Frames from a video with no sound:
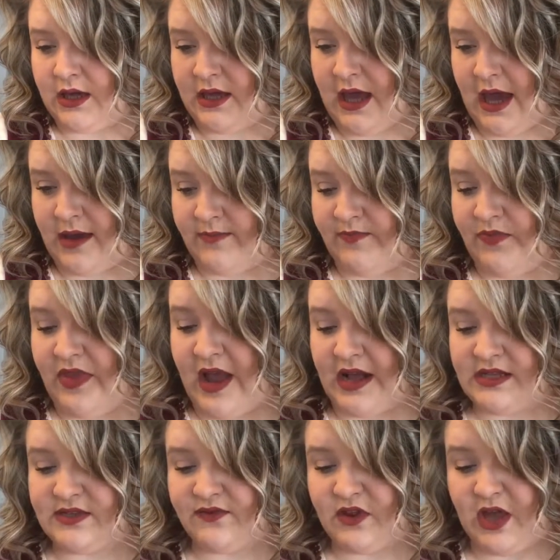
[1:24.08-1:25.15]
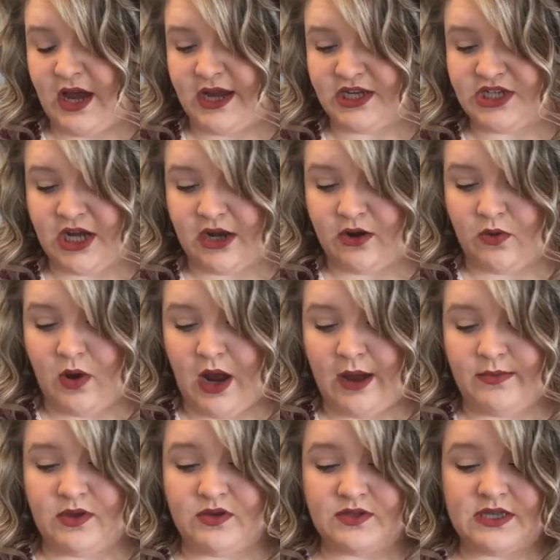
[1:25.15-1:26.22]
Okay, that's for the eyeshadow.
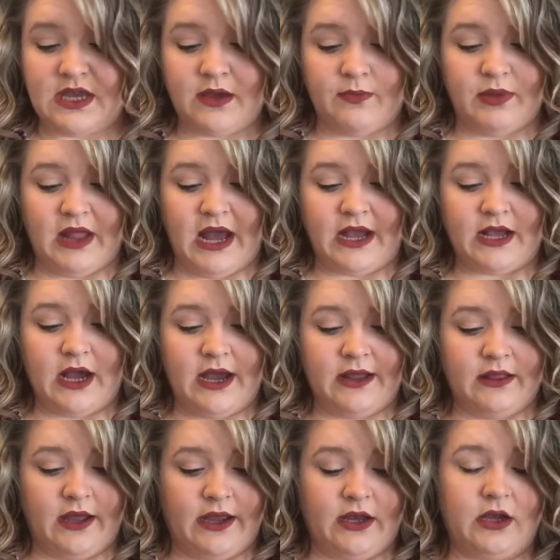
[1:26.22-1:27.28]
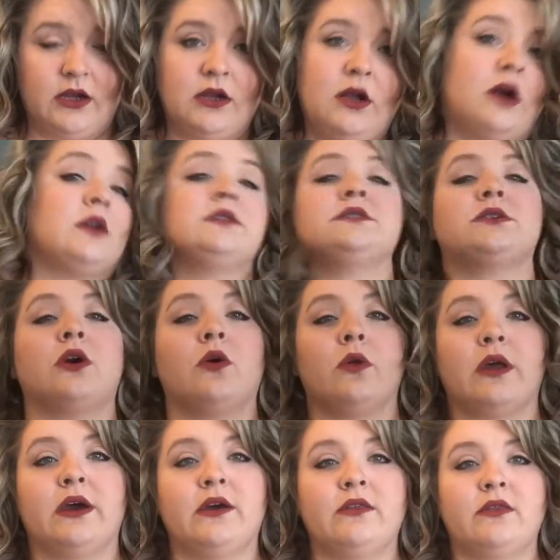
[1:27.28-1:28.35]
I'm using a black eyeliner on
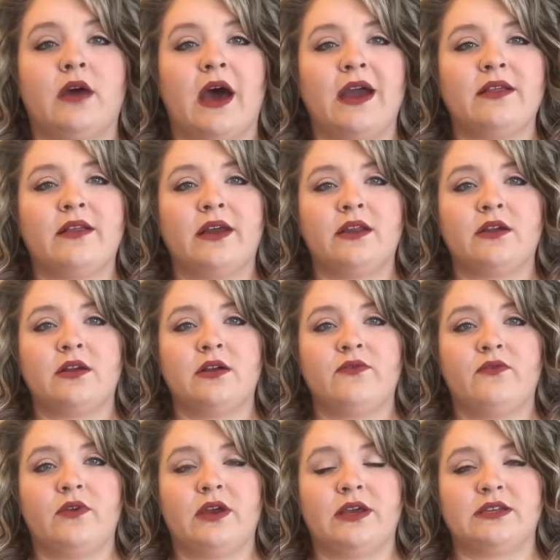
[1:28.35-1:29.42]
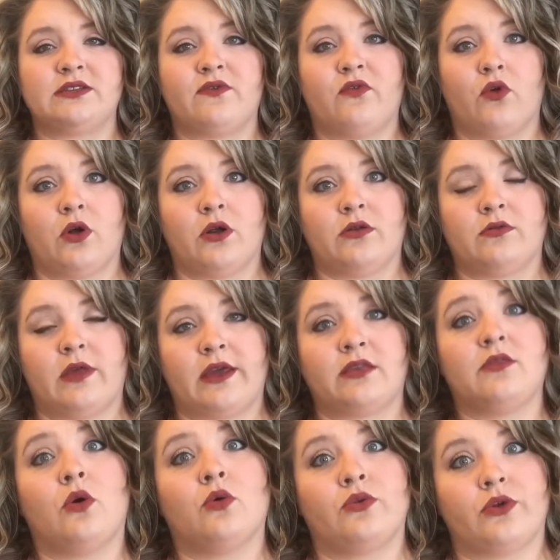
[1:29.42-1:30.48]
Dakota. The eyeliner is for like
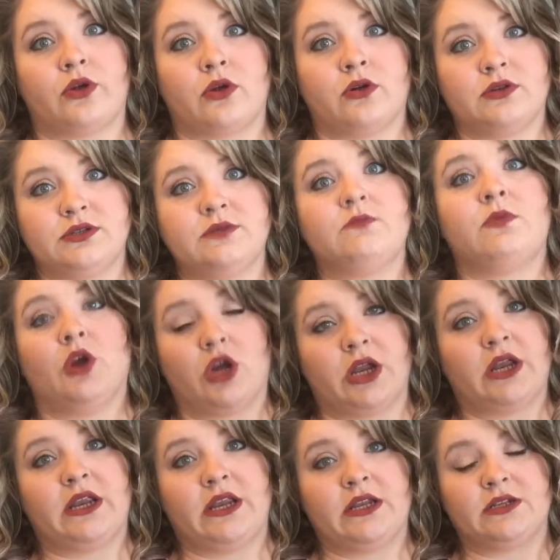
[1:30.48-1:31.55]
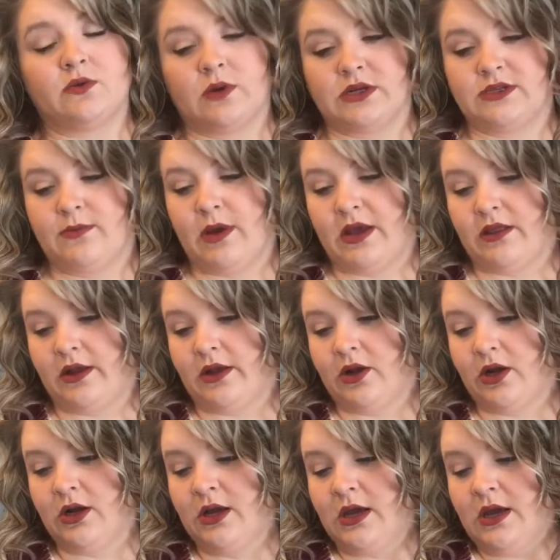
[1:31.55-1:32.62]
the older girls. You're going to need to wear some
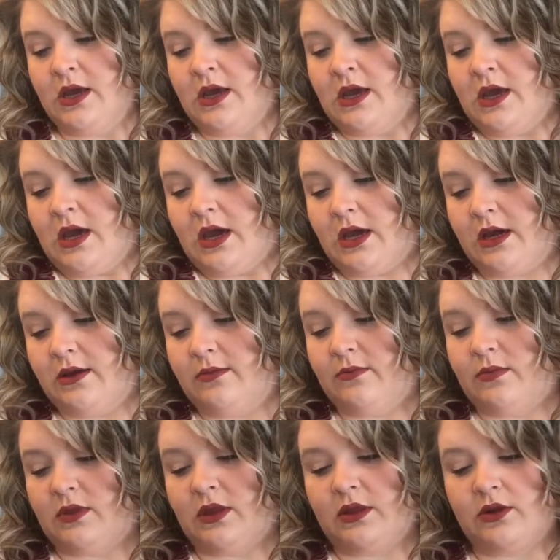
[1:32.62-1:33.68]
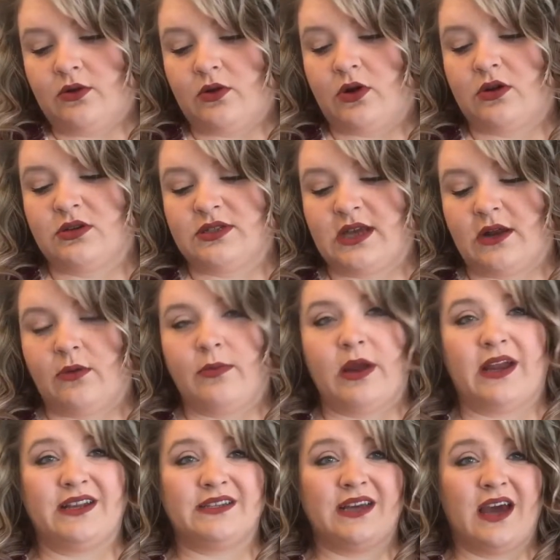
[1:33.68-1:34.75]
eyeliner. The little girls, I don't
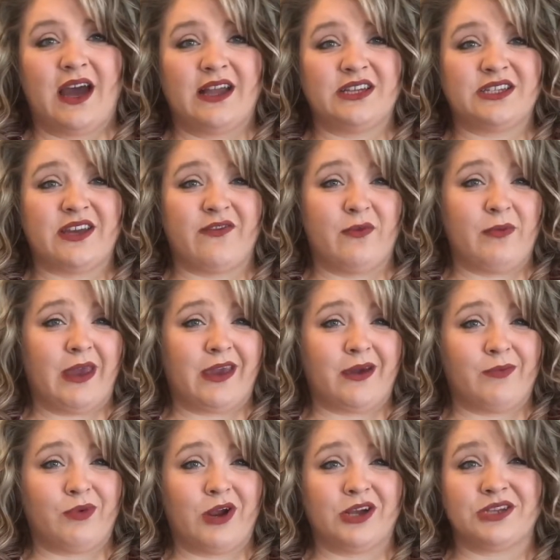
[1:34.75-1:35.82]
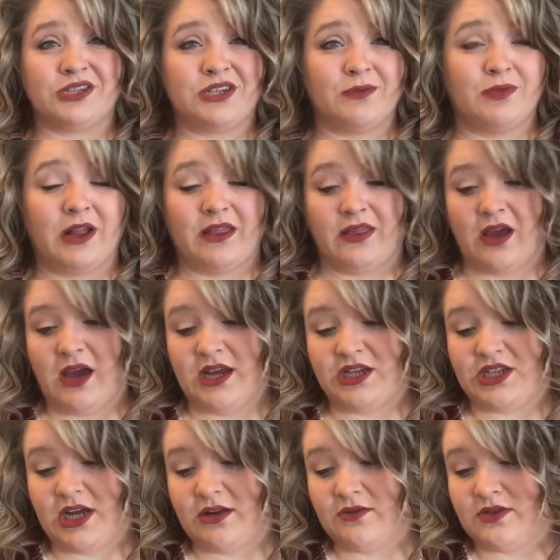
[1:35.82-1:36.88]
mind. I just have a makeup brush to blend the
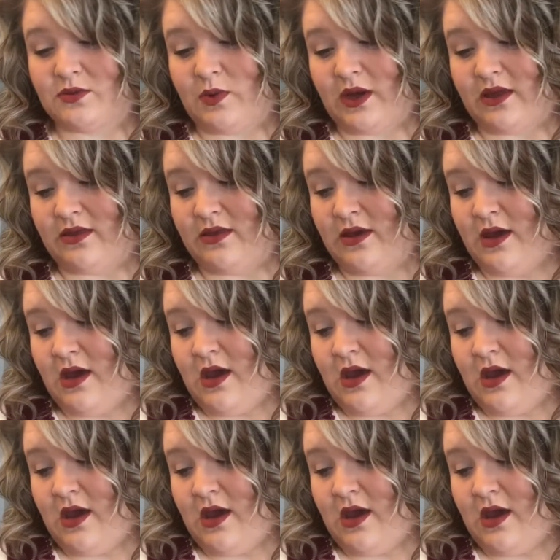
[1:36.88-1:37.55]
eyeshadows with.